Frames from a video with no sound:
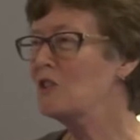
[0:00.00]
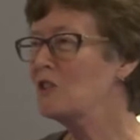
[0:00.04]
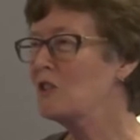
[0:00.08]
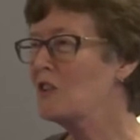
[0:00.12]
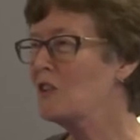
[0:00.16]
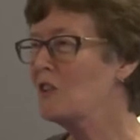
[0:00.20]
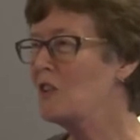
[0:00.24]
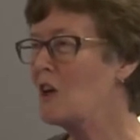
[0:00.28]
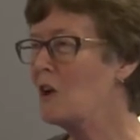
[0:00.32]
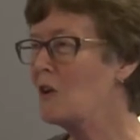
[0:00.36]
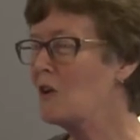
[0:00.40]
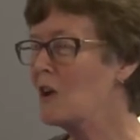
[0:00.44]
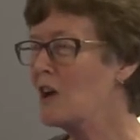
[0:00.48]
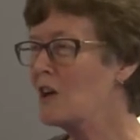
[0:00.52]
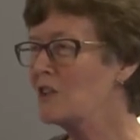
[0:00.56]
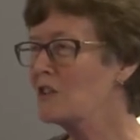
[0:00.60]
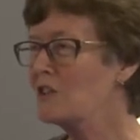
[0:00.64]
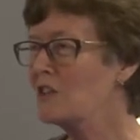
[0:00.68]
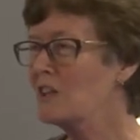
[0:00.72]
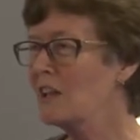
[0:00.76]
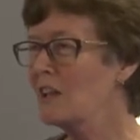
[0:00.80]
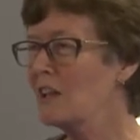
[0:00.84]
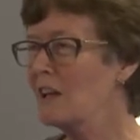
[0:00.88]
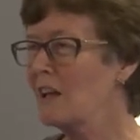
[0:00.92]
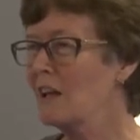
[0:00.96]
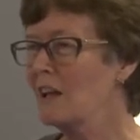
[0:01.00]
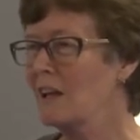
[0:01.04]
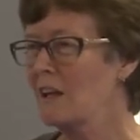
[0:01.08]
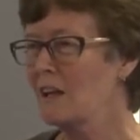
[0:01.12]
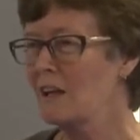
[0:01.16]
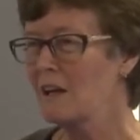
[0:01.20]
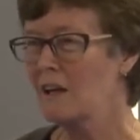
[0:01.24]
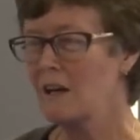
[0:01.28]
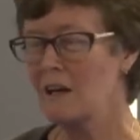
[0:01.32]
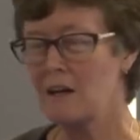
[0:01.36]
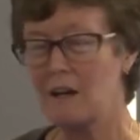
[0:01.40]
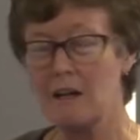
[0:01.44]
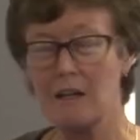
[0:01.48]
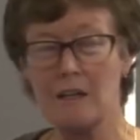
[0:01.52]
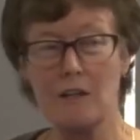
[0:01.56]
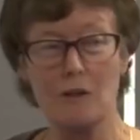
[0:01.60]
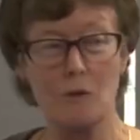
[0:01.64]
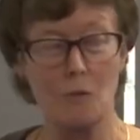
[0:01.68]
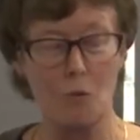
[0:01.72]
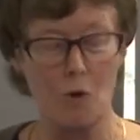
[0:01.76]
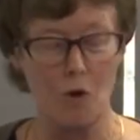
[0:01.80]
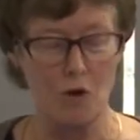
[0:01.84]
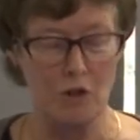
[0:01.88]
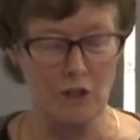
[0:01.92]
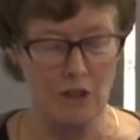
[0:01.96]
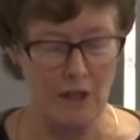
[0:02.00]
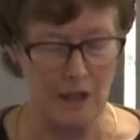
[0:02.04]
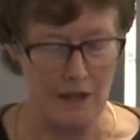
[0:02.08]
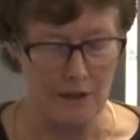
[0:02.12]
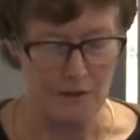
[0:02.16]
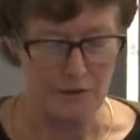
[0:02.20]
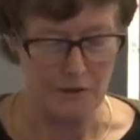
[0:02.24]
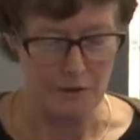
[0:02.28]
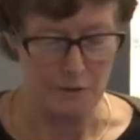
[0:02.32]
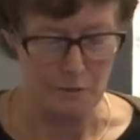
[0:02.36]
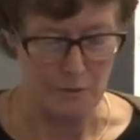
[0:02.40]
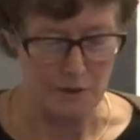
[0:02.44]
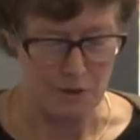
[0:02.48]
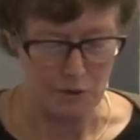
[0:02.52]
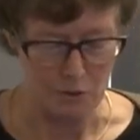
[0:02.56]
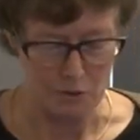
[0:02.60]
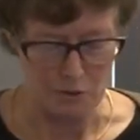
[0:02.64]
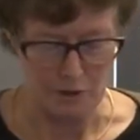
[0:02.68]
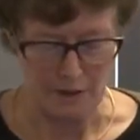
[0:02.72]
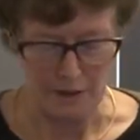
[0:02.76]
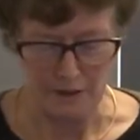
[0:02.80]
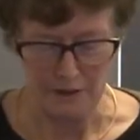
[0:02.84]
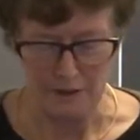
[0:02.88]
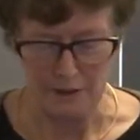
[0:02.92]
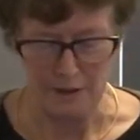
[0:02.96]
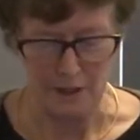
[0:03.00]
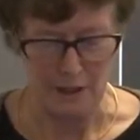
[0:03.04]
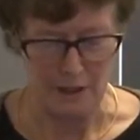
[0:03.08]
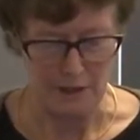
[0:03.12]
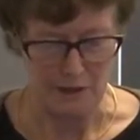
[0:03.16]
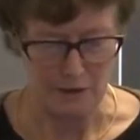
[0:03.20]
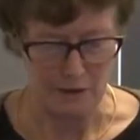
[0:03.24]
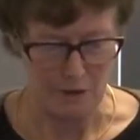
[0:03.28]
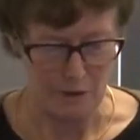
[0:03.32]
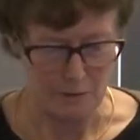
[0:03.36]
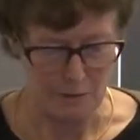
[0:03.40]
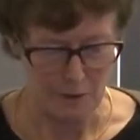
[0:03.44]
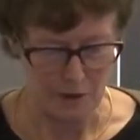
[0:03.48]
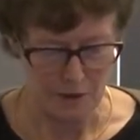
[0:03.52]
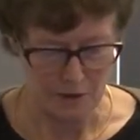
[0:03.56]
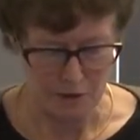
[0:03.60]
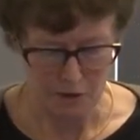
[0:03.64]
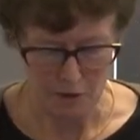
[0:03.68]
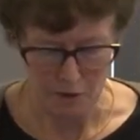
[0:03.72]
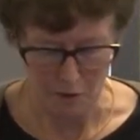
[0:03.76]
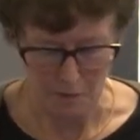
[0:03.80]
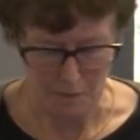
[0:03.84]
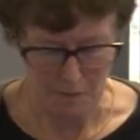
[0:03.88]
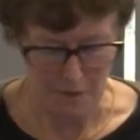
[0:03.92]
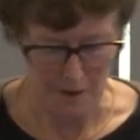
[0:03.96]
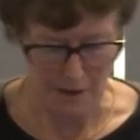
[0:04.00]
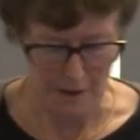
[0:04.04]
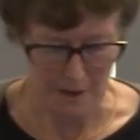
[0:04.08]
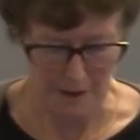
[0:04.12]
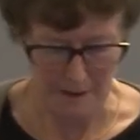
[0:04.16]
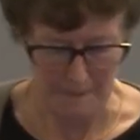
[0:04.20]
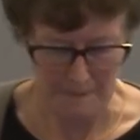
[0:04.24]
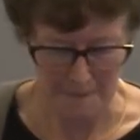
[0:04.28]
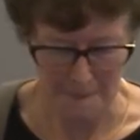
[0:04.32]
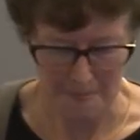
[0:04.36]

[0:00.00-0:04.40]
that they were asking uh, in the word clouds that we saw yesterday. So I'm going to stop there.